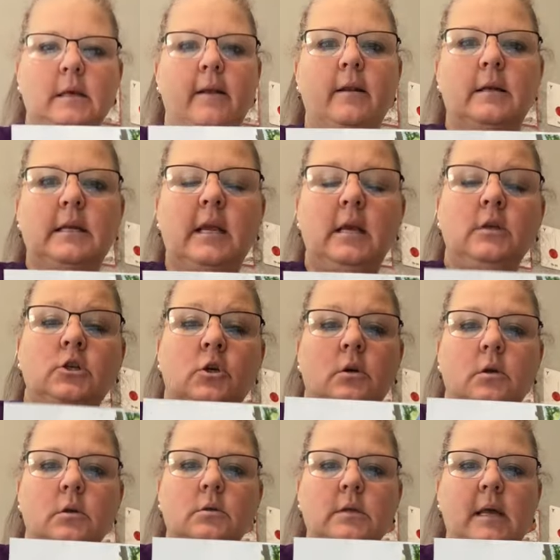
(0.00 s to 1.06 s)
and
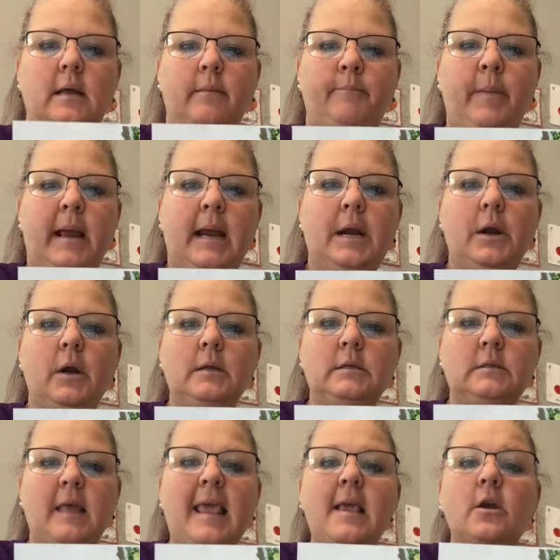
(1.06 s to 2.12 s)
teachers and
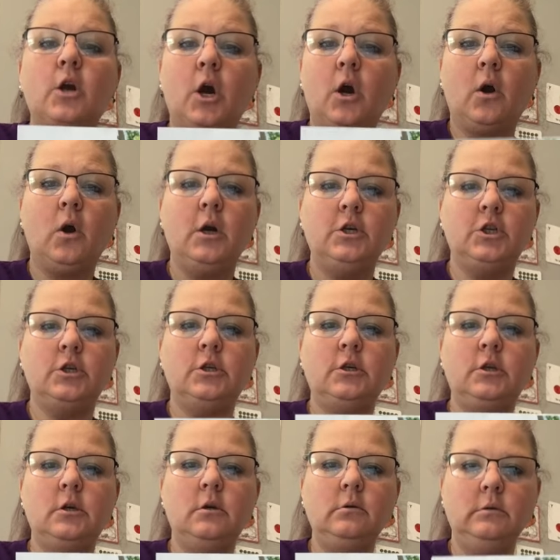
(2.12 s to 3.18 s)
parents, they encourage you to
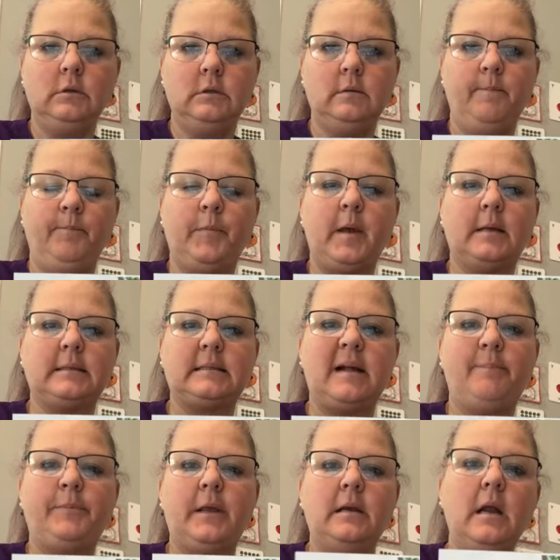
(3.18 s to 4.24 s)
do uh,
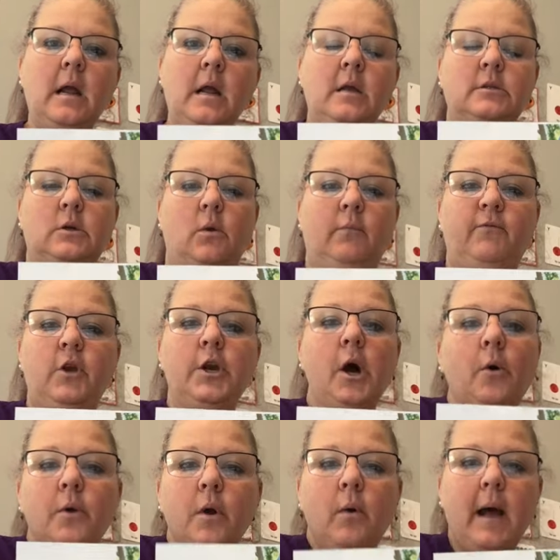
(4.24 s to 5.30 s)
something. So if you
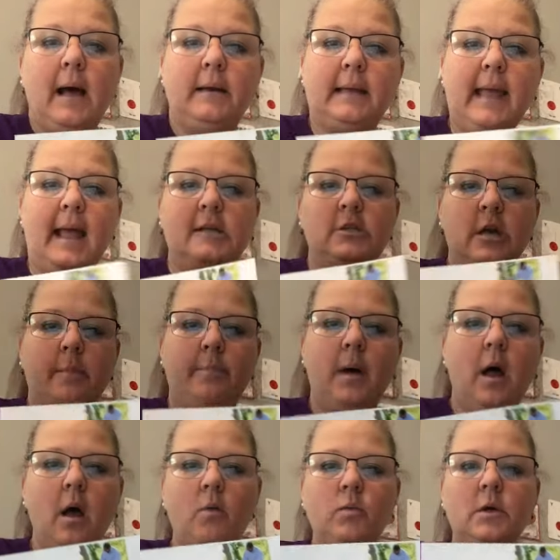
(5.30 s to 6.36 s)
don't know how to catch that
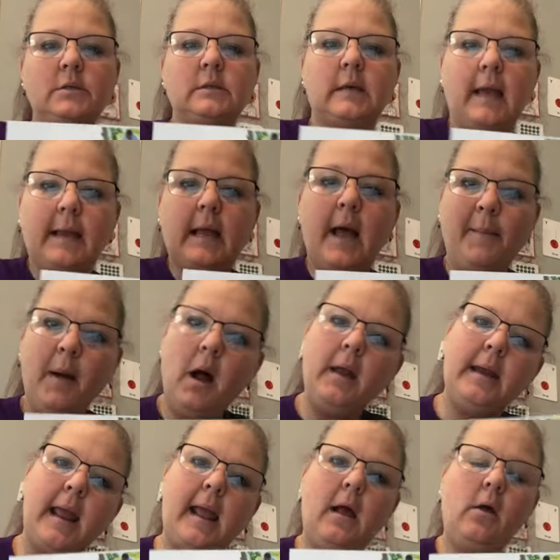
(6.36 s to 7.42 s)
ball, we'll say, come
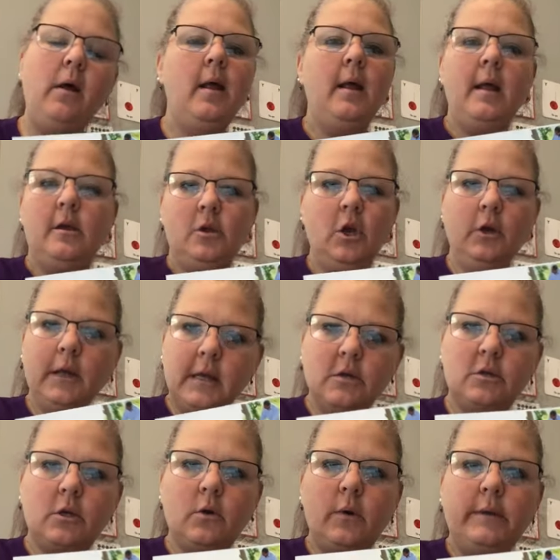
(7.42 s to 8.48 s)
on now, you
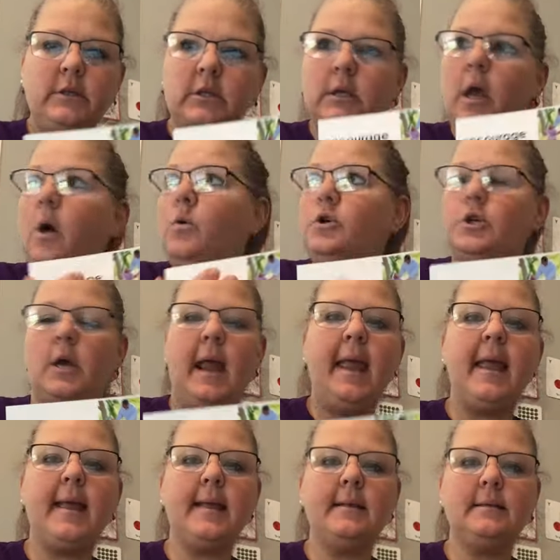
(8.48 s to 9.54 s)
can do it. Just hold your
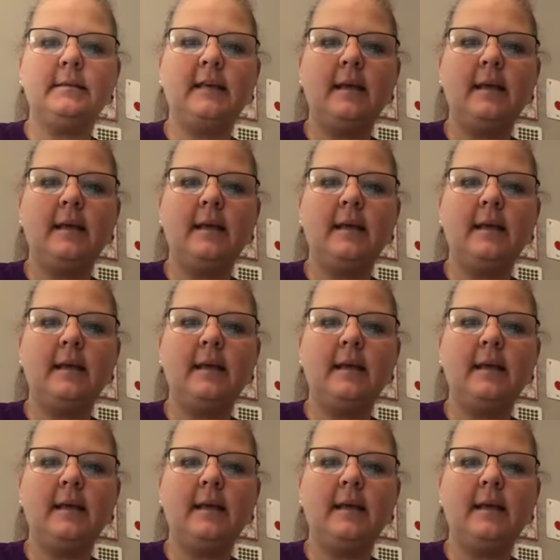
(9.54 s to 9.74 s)
hands